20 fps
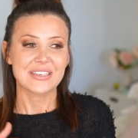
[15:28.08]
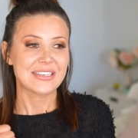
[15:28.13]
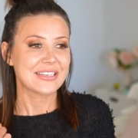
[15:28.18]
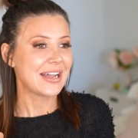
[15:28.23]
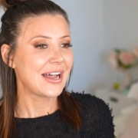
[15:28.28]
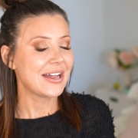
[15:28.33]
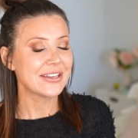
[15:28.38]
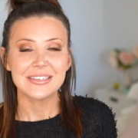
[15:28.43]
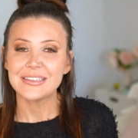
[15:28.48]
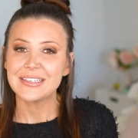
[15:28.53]

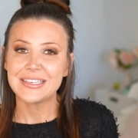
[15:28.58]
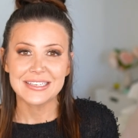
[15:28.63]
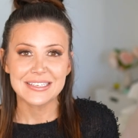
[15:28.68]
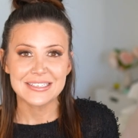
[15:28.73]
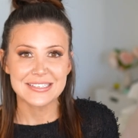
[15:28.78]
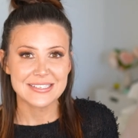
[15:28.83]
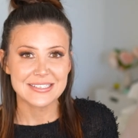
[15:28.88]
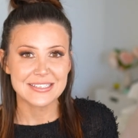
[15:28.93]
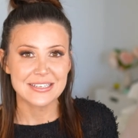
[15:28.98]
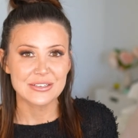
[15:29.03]

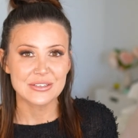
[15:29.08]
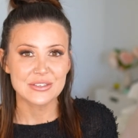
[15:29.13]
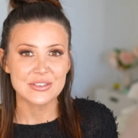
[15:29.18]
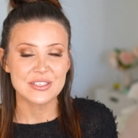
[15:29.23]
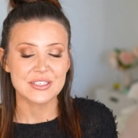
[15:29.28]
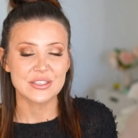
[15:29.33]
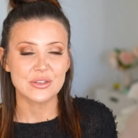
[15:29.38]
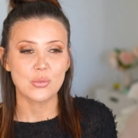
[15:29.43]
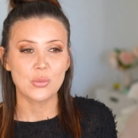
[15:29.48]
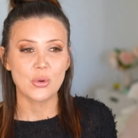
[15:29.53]
cunnilingus
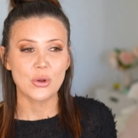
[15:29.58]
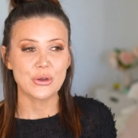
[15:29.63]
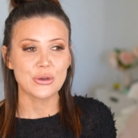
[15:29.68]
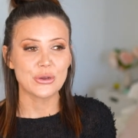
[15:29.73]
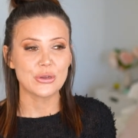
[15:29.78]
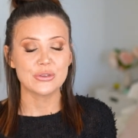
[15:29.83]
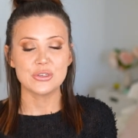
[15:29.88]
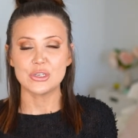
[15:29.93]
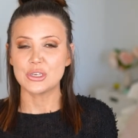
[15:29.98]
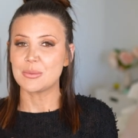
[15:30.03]
skills in the
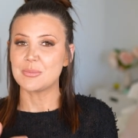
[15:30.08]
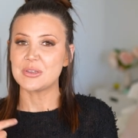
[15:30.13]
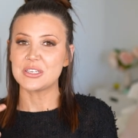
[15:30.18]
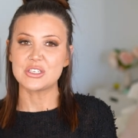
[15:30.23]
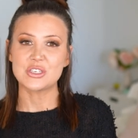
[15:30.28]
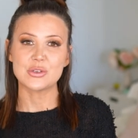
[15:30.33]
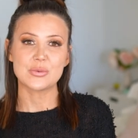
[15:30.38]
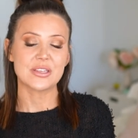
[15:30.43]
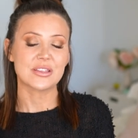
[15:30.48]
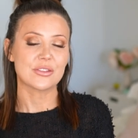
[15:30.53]
world. You can be
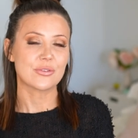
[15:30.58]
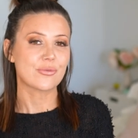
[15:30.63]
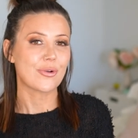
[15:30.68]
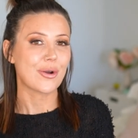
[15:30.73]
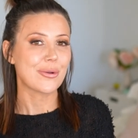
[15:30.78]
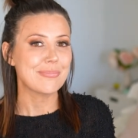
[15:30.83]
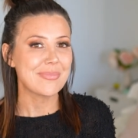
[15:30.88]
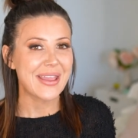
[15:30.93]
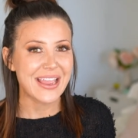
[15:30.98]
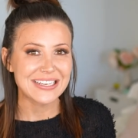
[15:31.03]
doing the
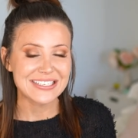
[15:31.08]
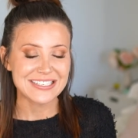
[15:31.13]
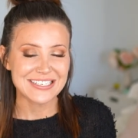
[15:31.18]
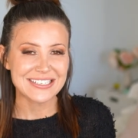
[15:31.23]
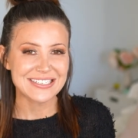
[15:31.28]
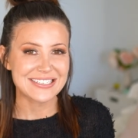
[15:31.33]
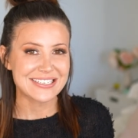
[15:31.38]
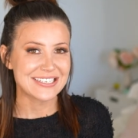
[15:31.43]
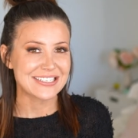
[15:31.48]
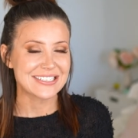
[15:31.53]

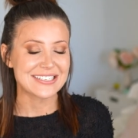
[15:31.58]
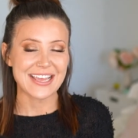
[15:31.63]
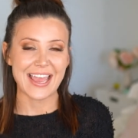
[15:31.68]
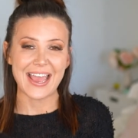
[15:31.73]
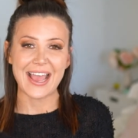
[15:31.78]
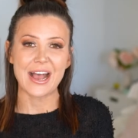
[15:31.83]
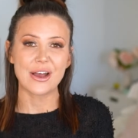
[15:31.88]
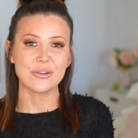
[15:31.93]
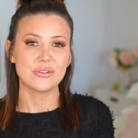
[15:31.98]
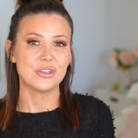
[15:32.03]
romantic dinners
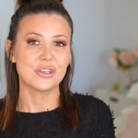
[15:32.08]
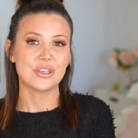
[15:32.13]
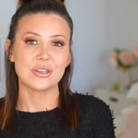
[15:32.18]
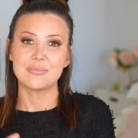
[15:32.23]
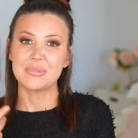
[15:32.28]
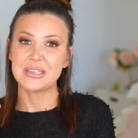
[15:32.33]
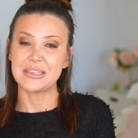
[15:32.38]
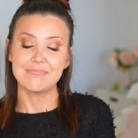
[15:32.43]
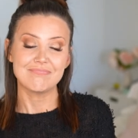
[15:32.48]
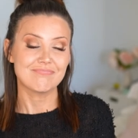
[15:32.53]
out. You
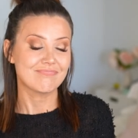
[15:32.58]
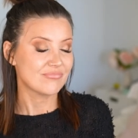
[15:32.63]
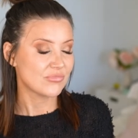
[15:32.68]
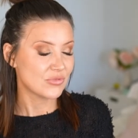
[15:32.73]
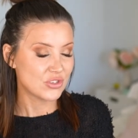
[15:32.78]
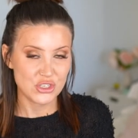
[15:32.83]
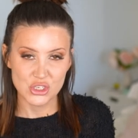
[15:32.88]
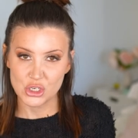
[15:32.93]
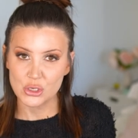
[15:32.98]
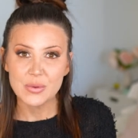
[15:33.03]
can be
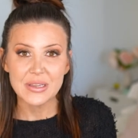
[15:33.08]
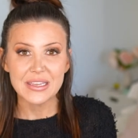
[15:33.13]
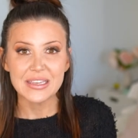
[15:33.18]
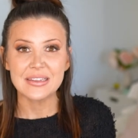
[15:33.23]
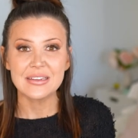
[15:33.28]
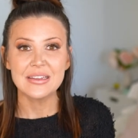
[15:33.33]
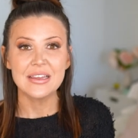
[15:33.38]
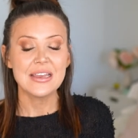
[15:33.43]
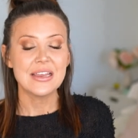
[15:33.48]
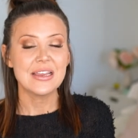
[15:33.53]

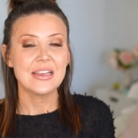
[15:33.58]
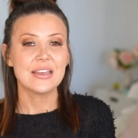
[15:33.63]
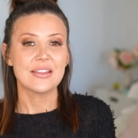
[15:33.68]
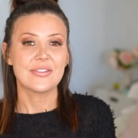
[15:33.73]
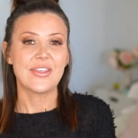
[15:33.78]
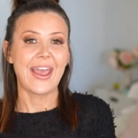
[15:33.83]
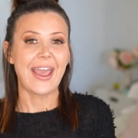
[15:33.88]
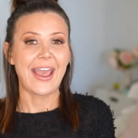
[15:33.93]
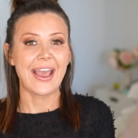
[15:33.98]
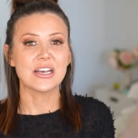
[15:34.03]
doing
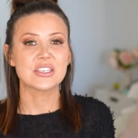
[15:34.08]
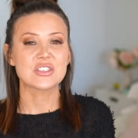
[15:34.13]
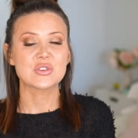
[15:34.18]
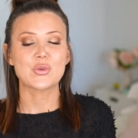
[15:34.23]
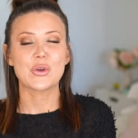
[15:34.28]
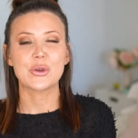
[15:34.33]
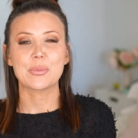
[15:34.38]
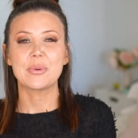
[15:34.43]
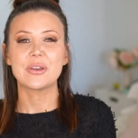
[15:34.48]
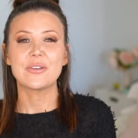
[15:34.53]
the
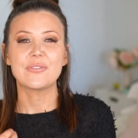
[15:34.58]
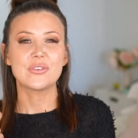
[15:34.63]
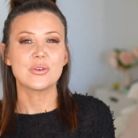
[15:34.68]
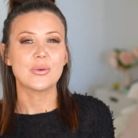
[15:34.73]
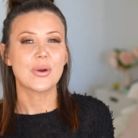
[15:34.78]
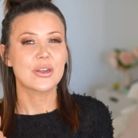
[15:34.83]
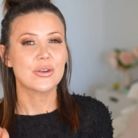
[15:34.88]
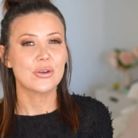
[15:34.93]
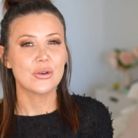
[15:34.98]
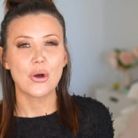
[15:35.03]
housework, but if
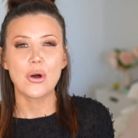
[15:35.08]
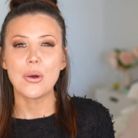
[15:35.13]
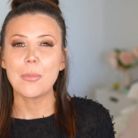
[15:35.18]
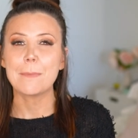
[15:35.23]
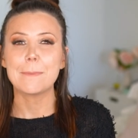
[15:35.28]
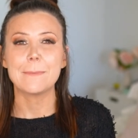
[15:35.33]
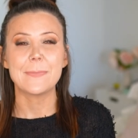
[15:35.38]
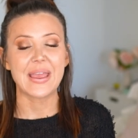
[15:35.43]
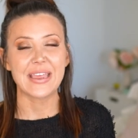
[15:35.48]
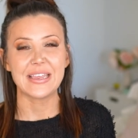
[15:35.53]
you are
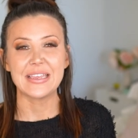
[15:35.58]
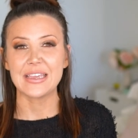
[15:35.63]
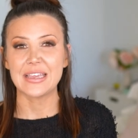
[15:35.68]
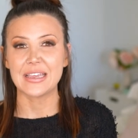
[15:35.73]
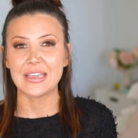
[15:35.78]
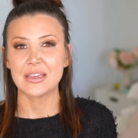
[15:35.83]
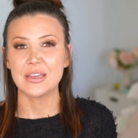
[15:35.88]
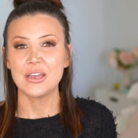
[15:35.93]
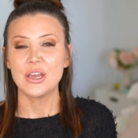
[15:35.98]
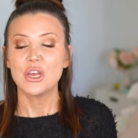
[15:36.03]
not
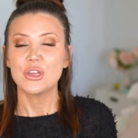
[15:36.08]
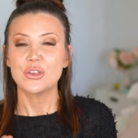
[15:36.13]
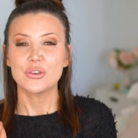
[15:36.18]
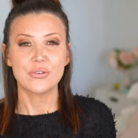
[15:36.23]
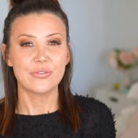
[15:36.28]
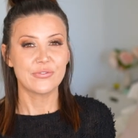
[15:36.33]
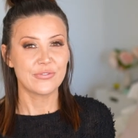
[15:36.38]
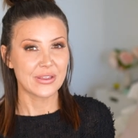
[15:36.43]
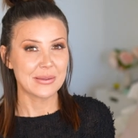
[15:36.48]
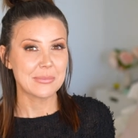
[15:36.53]
making
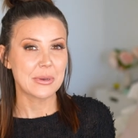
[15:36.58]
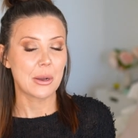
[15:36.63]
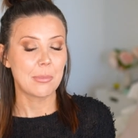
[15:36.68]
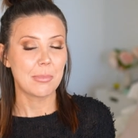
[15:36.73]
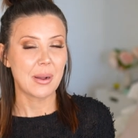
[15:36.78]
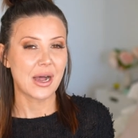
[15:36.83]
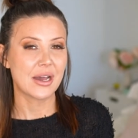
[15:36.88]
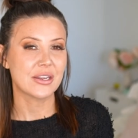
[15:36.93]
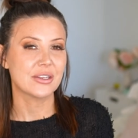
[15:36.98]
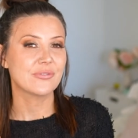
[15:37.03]
your female
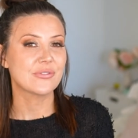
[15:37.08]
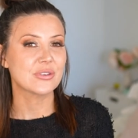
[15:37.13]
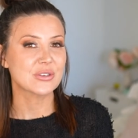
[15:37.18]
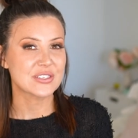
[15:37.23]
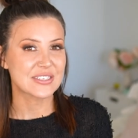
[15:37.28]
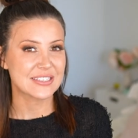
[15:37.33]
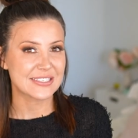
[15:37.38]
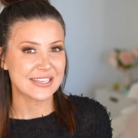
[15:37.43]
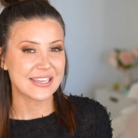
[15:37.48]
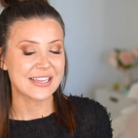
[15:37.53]
partner feel
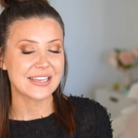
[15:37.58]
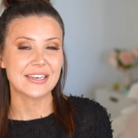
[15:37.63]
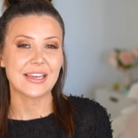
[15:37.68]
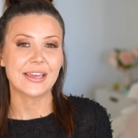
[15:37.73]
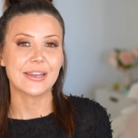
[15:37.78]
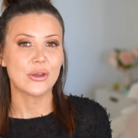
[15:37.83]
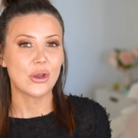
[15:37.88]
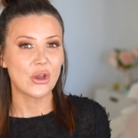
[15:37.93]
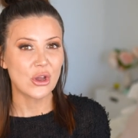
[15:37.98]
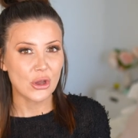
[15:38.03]
seen
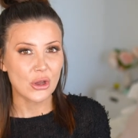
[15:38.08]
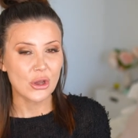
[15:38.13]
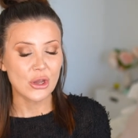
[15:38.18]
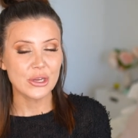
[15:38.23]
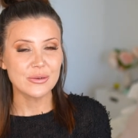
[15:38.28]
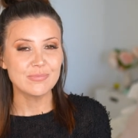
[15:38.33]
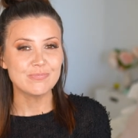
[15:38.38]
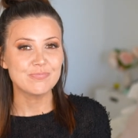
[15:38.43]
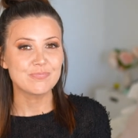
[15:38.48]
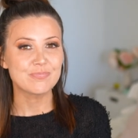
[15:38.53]
and
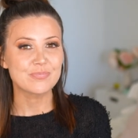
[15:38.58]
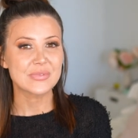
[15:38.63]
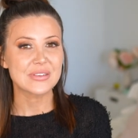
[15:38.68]
heard,